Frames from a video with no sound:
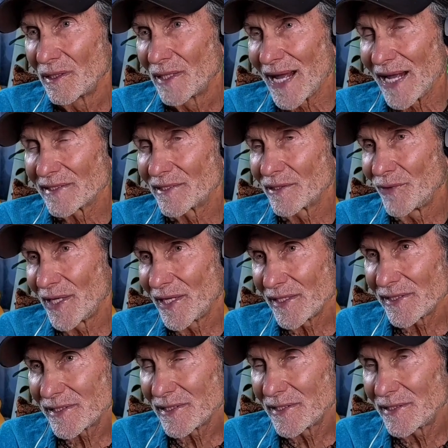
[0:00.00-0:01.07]
as the
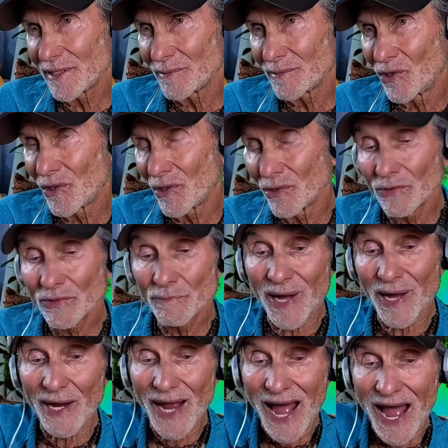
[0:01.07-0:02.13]
relationship grows.
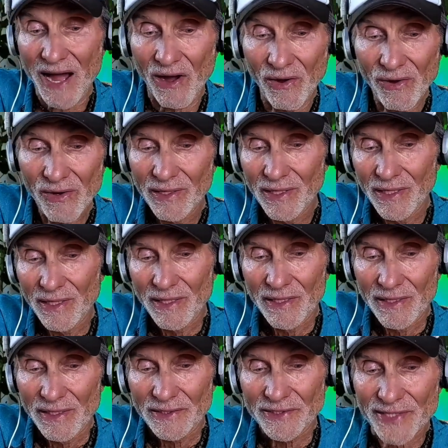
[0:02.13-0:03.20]
By how?
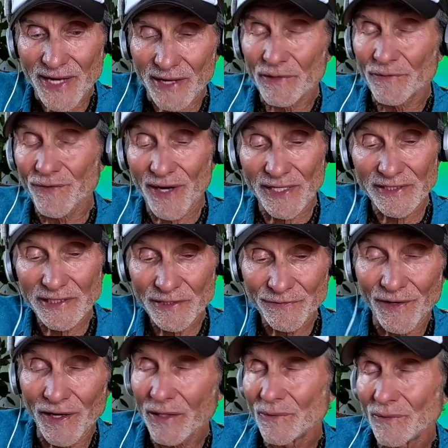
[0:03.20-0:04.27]
sacrifices,
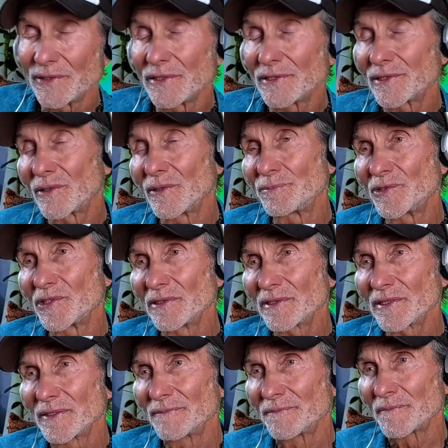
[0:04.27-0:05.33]
following the
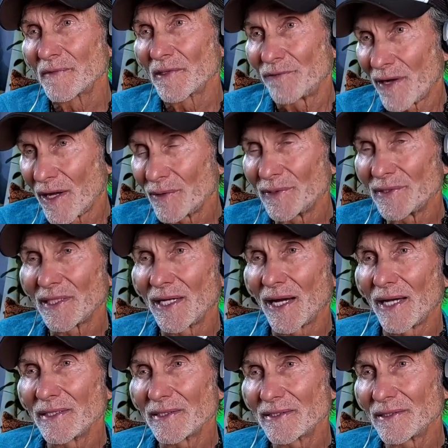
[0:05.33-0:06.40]
scriptures, following the
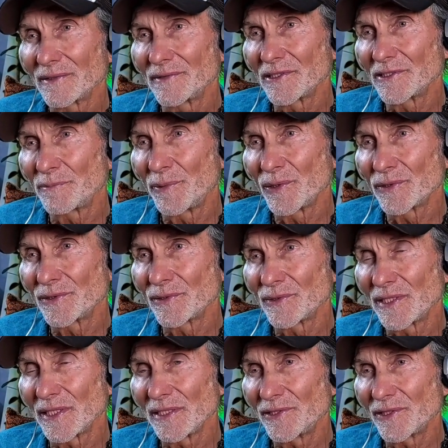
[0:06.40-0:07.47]
guidance of the spiritual
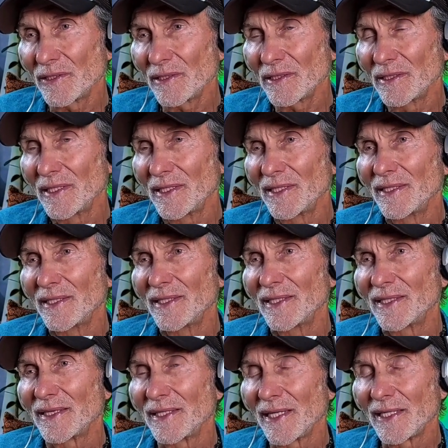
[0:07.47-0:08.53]
teacher,
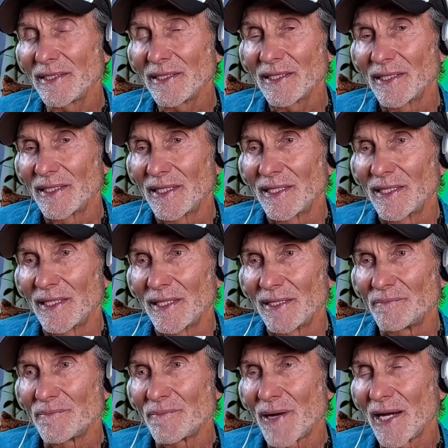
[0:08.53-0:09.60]
then
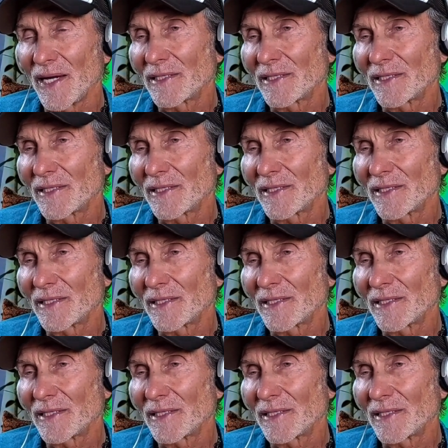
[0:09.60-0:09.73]
my